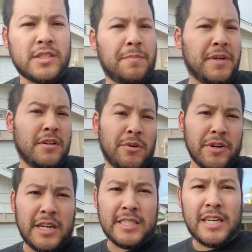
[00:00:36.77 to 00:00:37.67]
up and good
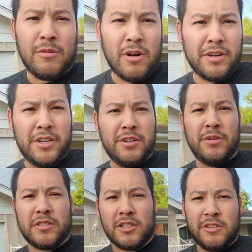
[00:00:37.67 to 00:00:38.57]
morning guys, how are you?
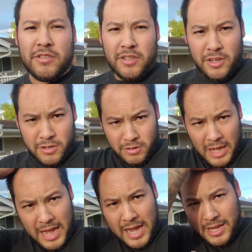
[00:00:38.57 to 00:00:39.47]
Excuse the no
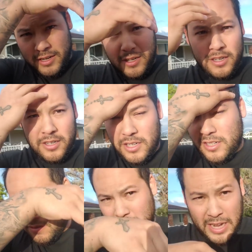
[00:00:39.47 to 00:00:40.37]
hat on and
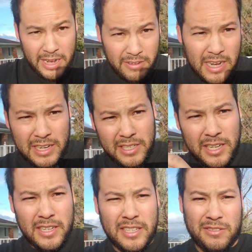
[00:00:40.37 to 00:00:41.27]
hair not
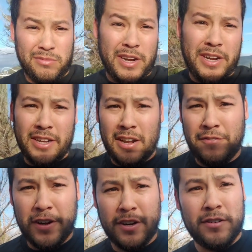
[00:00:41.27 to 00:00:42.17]
done, it's raining, I
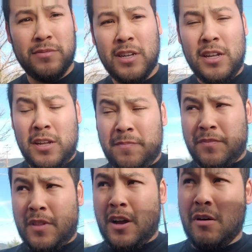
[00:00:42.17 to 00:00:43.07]
figured.
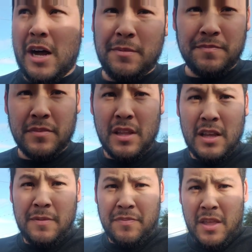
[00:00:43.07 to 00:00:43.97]
Oh well.
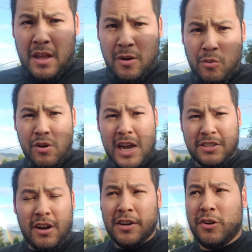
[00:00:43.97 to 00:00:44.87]
We're
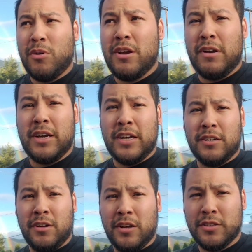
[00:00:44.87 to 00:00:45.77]
actually on our way right
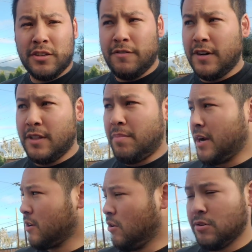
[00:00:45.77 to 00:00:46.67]
now to go find the
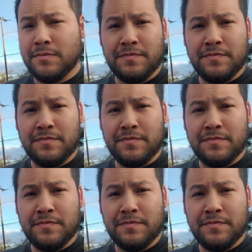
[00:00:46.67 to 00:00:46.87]
pot of gold